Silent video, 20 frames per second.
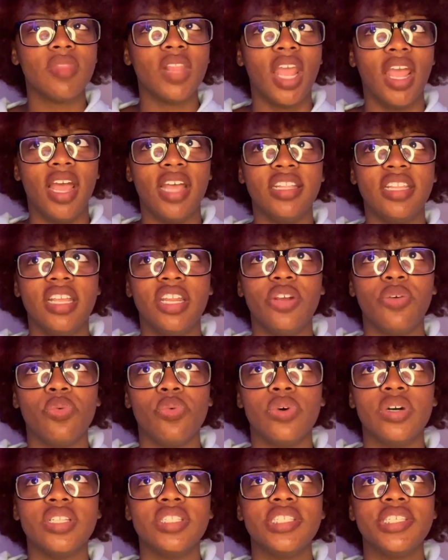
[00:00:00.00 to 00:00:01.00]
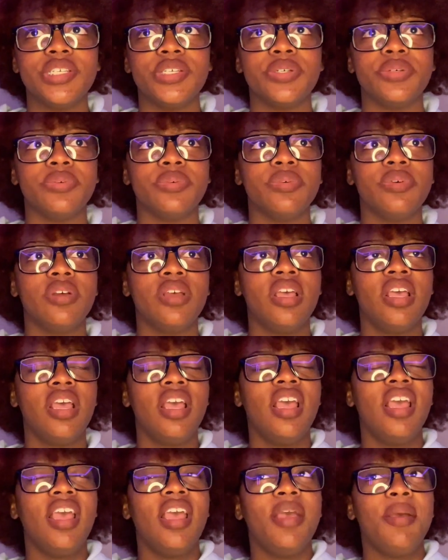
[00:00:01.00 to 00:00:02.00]

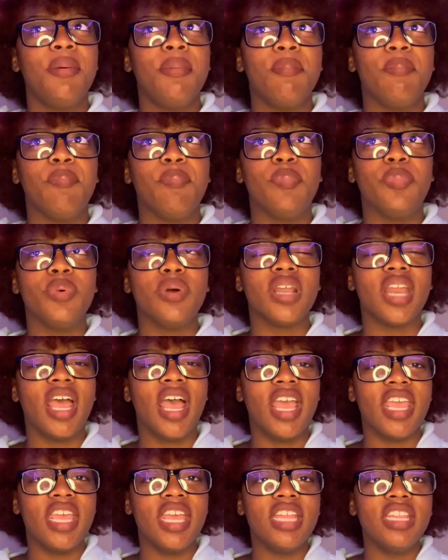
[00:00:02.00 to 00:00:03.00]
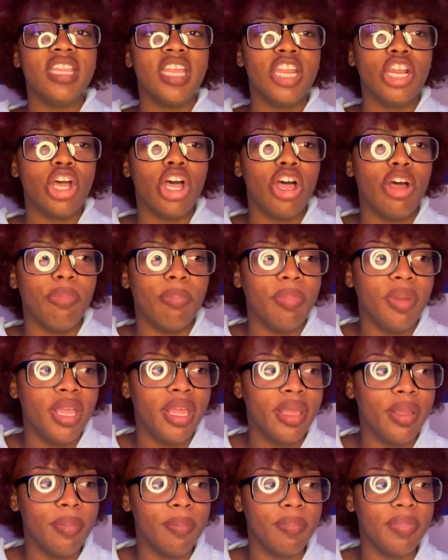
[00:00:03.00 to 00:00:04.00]
but I ended up
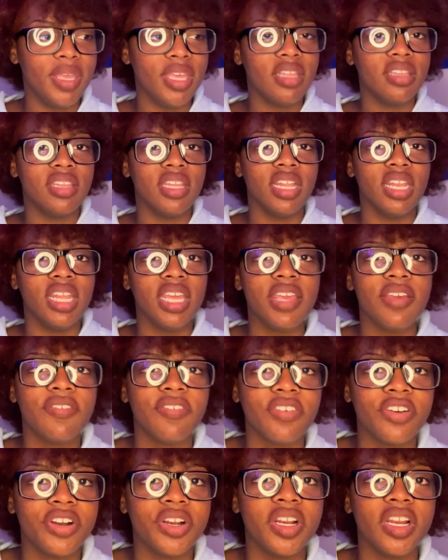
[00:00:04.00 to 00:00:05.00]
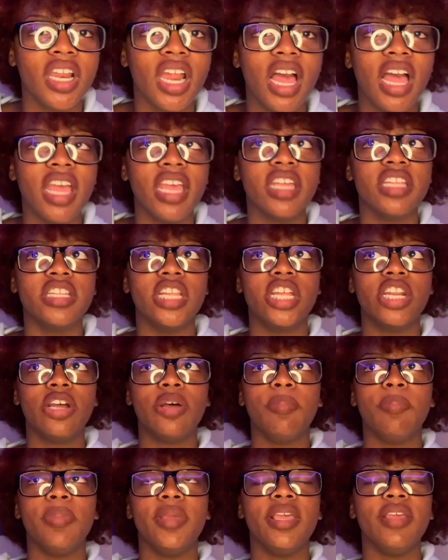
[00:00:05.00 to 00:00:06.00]
being delivered. I ended
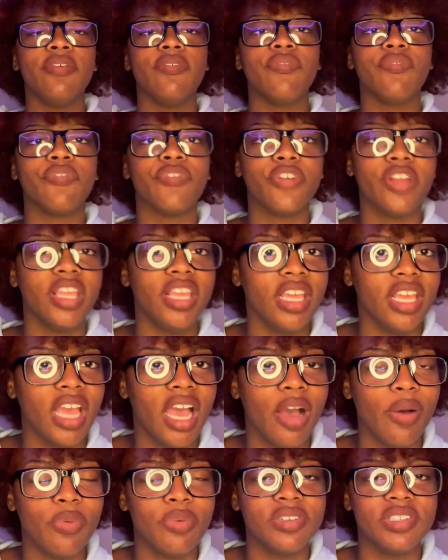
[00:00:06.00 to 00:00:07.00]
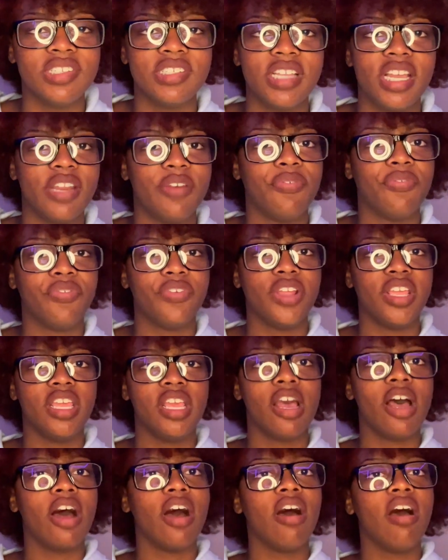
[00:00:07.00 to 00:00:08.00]
up being free. I was set free,
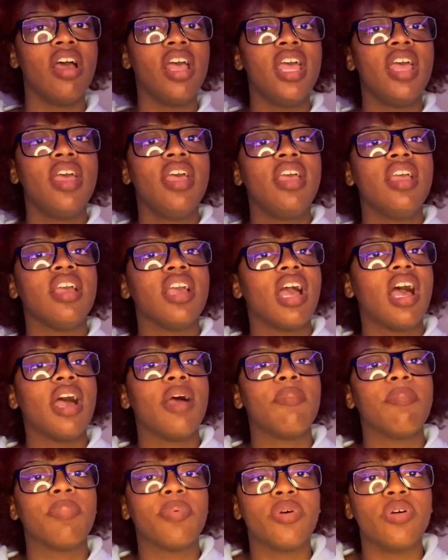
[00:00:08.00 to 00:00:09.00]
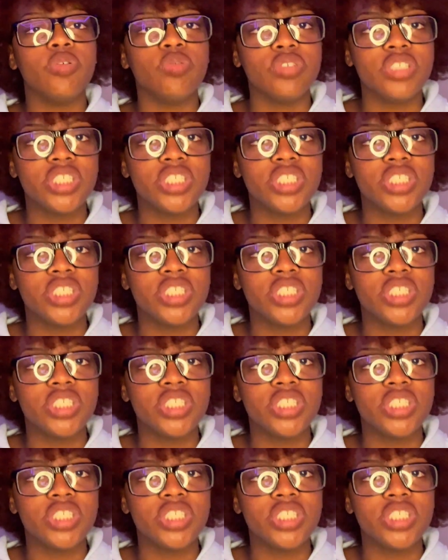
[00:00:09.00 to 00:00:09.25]
y'all. God broke